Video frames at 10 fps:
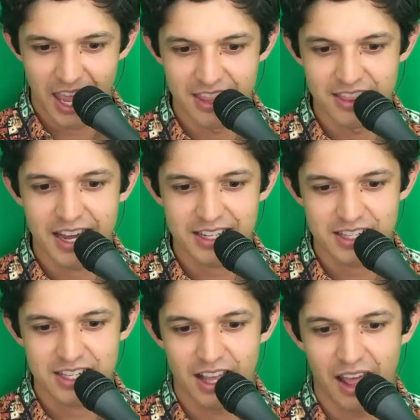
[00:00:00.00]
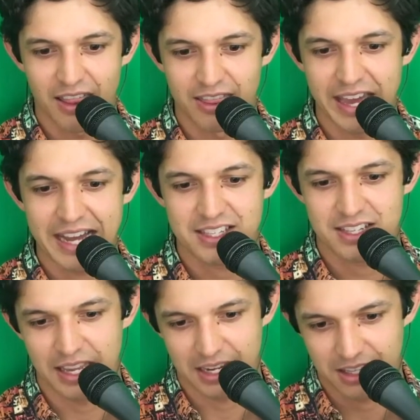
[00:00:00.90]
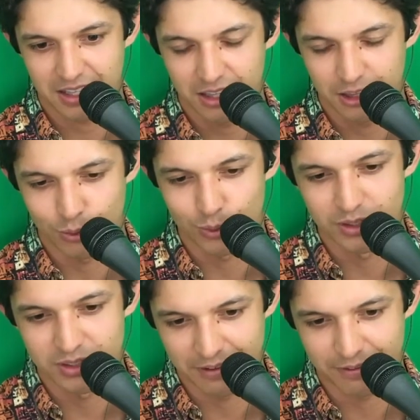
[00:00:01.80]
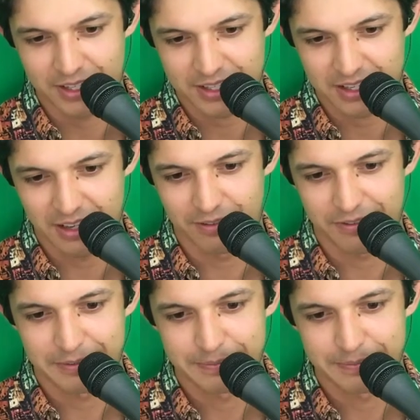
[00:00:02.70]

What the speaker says: And that's like the real difference of,